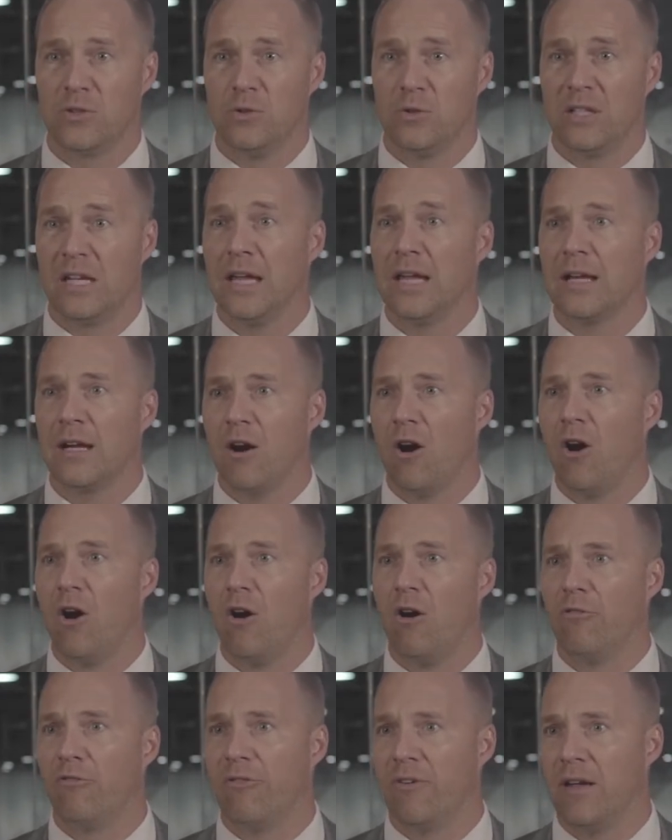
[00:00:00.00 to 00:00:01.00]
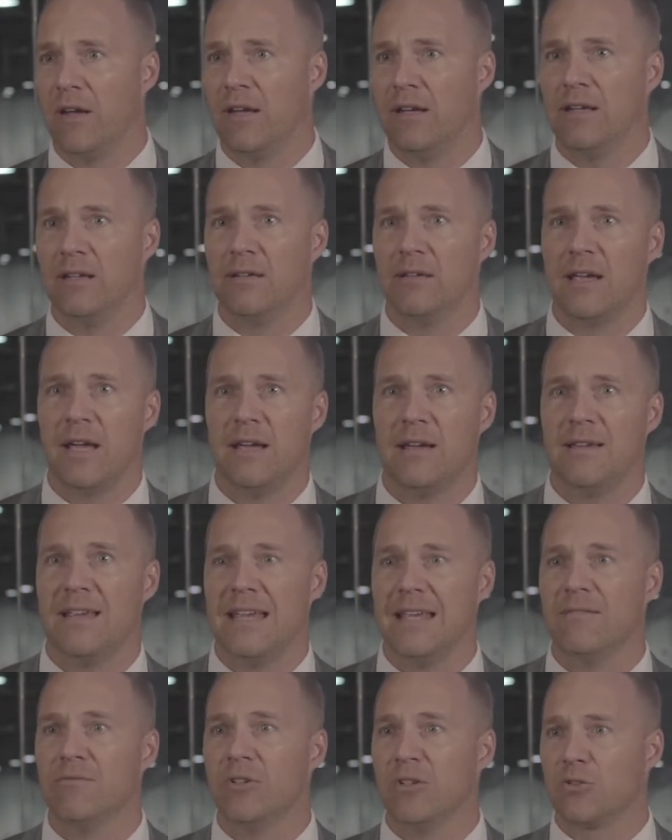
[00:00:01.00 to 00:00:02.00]
kick off a
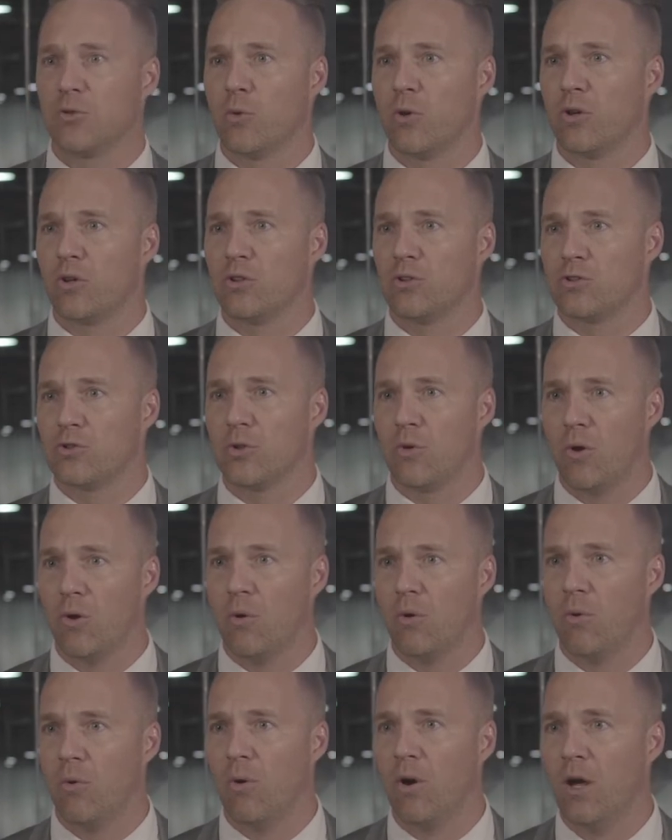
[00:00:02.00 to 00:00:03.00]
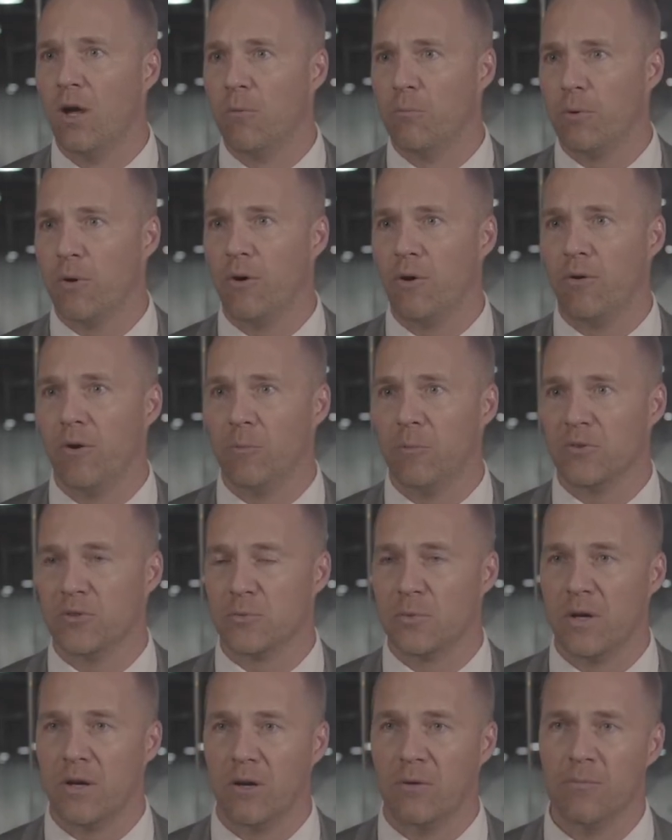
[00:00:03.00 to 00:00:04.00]
inventory control program
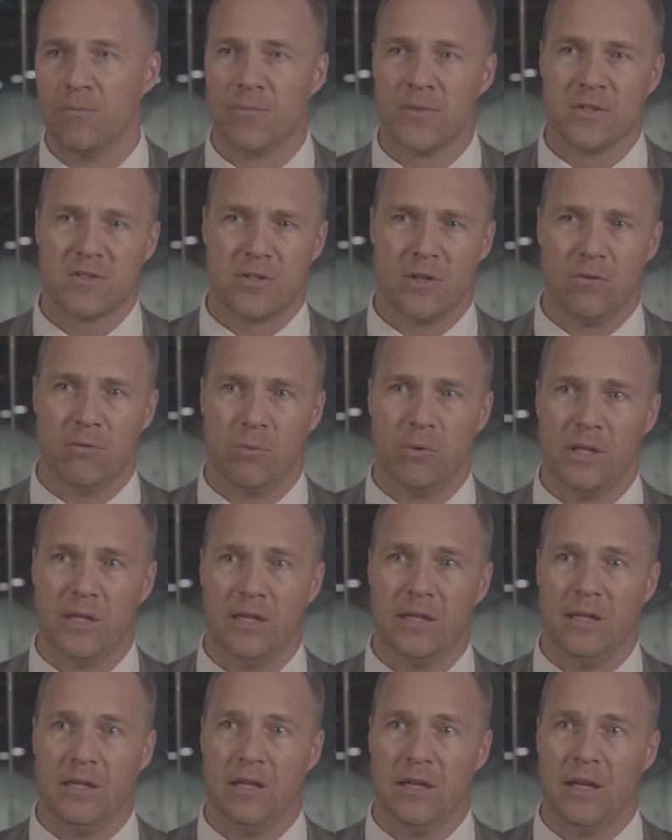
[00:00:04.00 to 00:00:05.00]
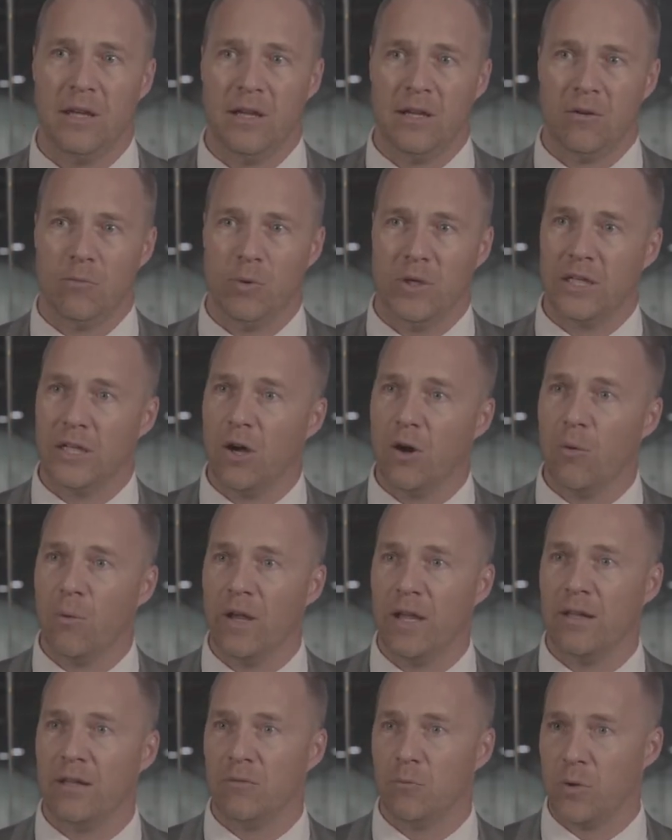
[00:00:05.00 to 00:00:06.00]
as well. So we go
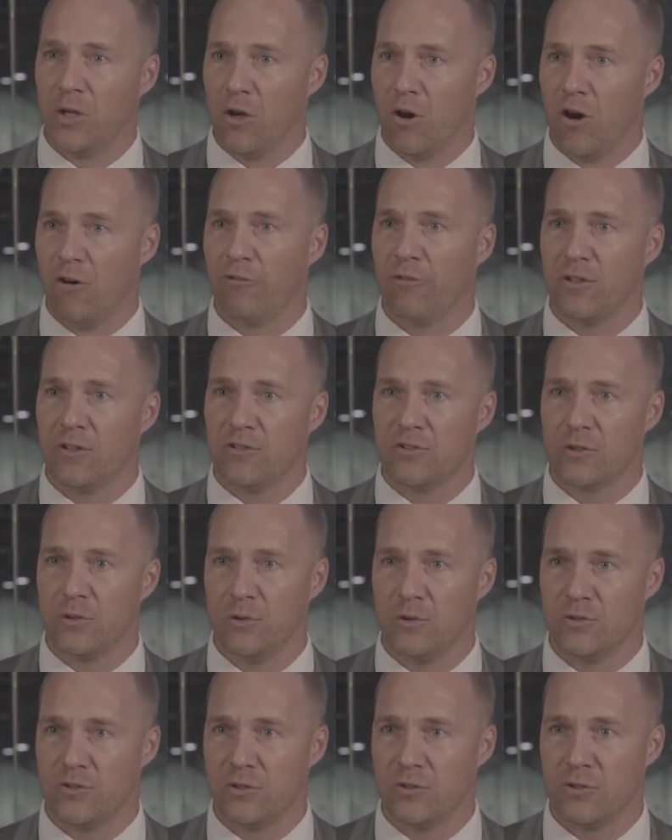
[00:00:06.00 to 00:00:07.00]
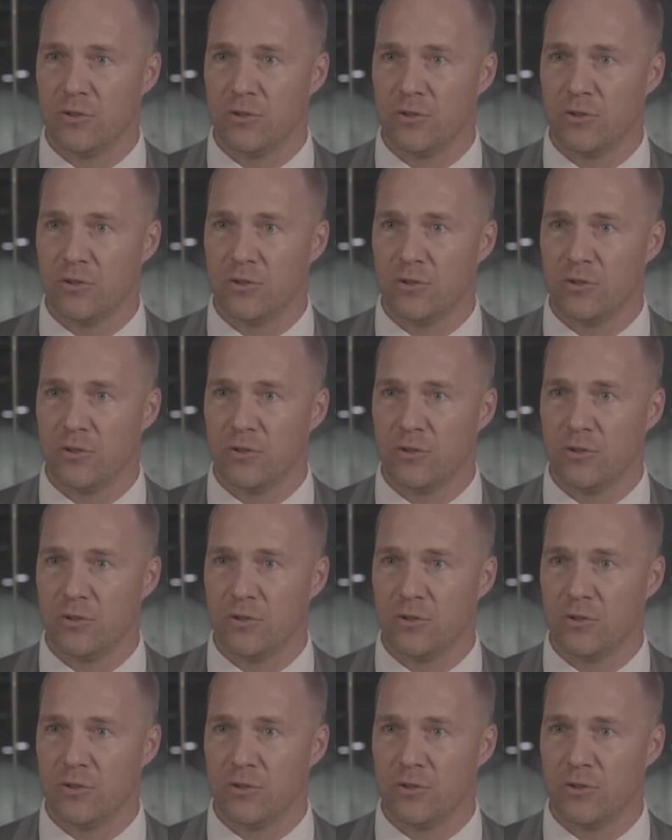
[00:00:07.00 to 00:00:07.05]
in and we offer this solution